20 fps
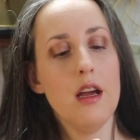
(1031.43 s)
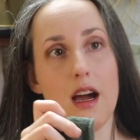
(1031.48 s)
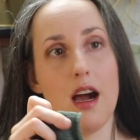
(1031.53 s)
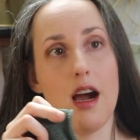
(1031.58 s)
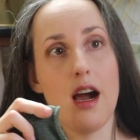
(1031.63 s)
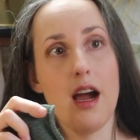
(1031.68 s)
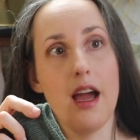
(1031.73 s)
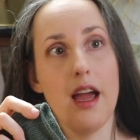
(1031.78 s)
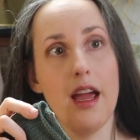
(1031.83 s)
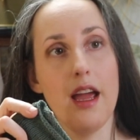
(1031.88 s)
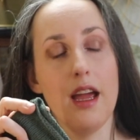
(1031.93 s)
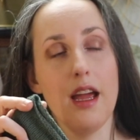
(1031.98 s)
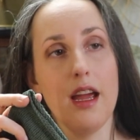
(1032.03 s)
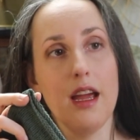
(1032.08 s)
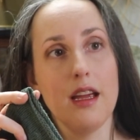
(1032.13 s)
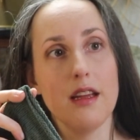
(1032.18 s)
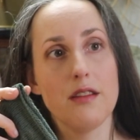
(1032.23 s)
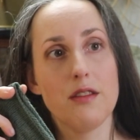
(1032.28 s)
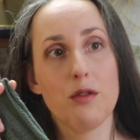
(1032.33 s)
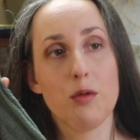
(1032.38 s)

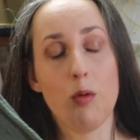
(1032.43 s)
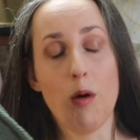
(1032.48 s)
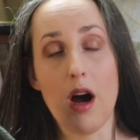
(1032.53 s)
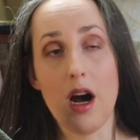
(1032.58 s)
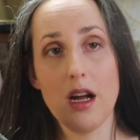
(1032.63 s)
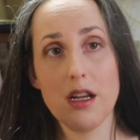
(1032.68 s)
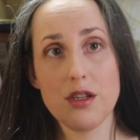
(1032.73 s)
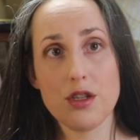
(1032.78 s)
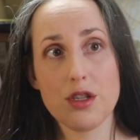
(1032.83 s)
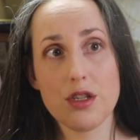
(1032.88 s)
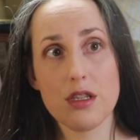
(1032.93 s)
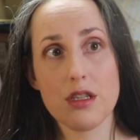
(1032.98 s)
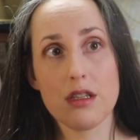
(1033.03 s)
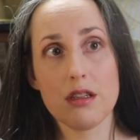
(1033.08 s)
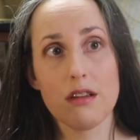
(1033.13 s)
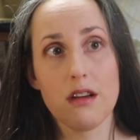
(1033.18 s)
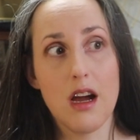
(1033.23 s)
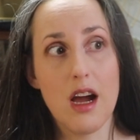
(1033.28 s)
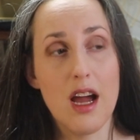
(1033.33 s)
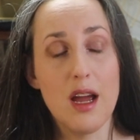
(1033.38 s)
I swatched,
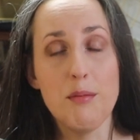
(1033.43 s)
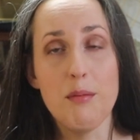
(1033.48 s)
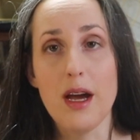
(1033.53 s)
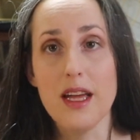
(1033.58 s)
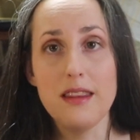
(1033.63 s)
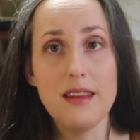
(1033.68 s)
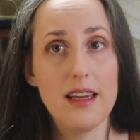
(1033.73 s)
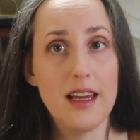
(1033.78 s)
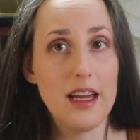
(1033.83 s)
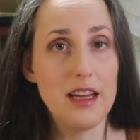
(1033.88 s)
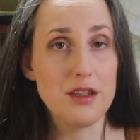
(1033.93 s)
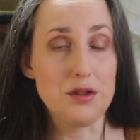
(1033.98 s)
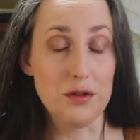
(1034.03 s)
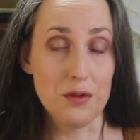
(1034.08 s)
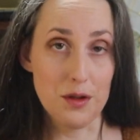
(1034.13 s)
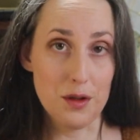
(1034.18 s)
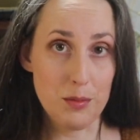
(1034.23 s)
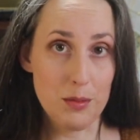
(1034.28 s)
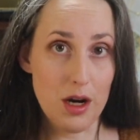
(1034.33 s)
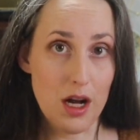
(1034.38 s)
I met the gauge
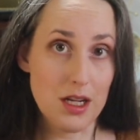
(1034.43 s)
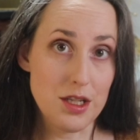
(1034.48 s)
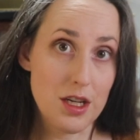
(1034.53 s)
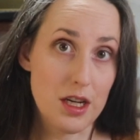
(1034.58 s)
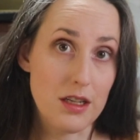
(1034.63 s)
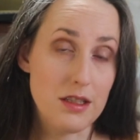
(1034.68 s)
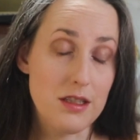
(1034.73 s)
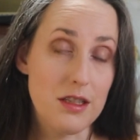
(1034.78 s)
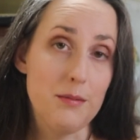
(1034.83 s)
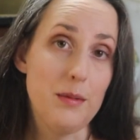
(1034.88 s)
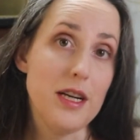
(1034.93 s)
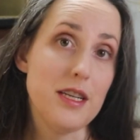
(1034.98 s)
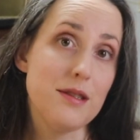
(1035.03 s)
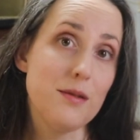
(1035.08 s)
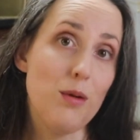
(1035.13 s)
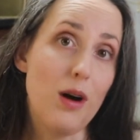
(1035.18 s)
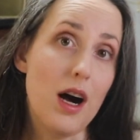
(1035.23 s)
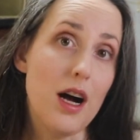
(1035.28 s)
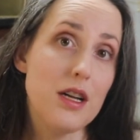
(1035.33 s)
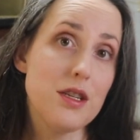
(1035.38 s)
for the project in my
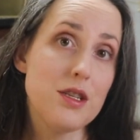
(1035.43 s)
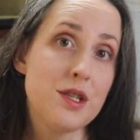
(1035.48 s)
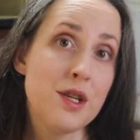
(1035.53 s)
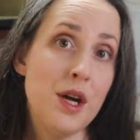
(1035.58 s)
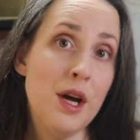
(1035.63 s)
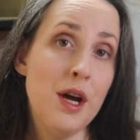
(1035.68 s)
swatch,